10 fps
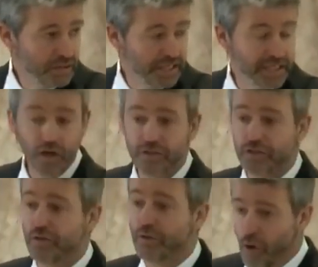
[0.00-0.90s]
And he's
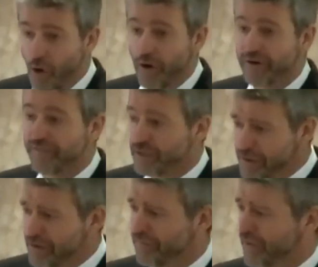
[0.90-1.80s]
also Lord of the
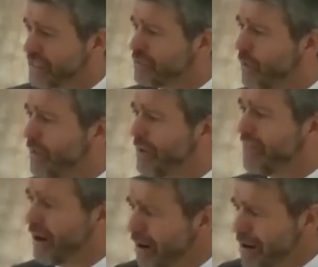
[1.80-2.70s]
universe. That's why we
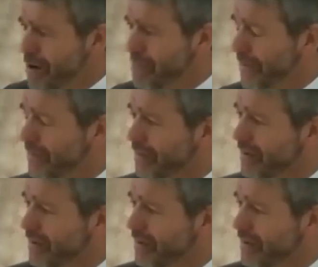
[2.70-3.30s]
have hope.